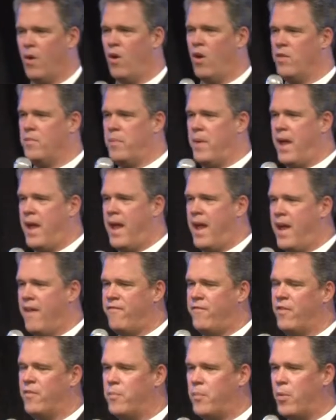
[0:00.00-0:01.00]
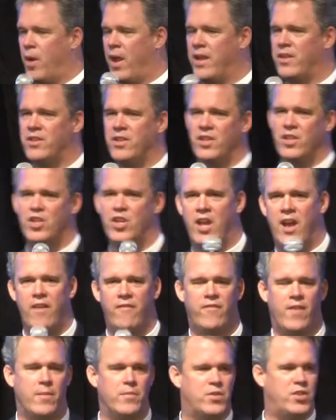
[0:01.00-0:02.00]
on behalf of Brent and
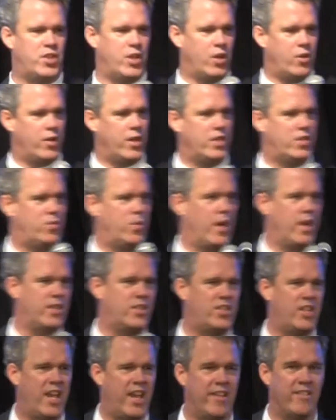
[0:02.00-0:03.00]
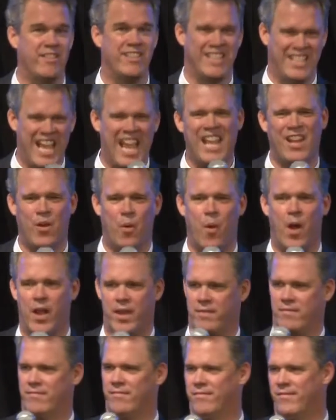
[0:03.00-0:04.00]
Jeff, I'm serious when I say take one,
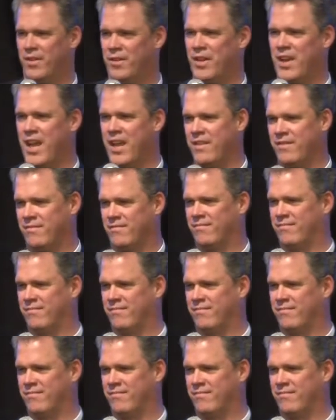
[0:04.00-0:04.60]
okay?